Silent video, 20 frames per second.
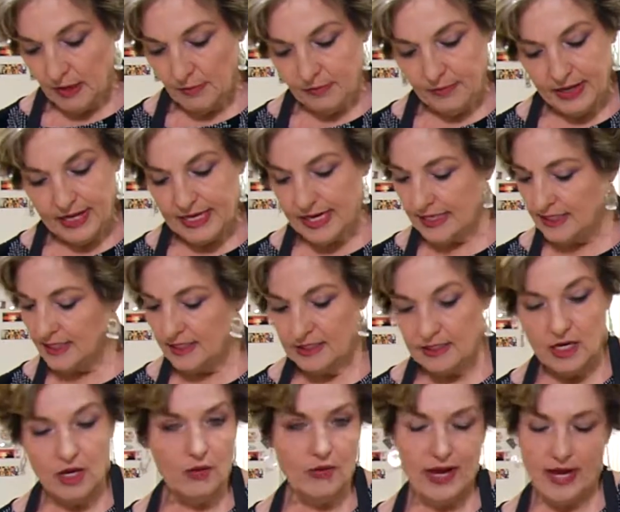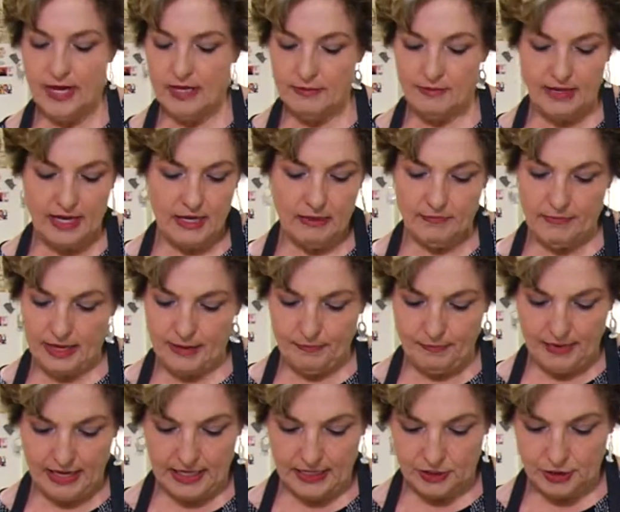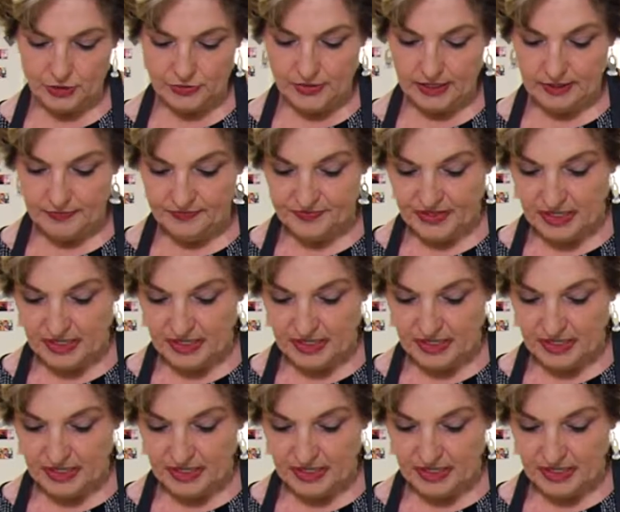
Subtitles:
But I didn't know how to make my pastry.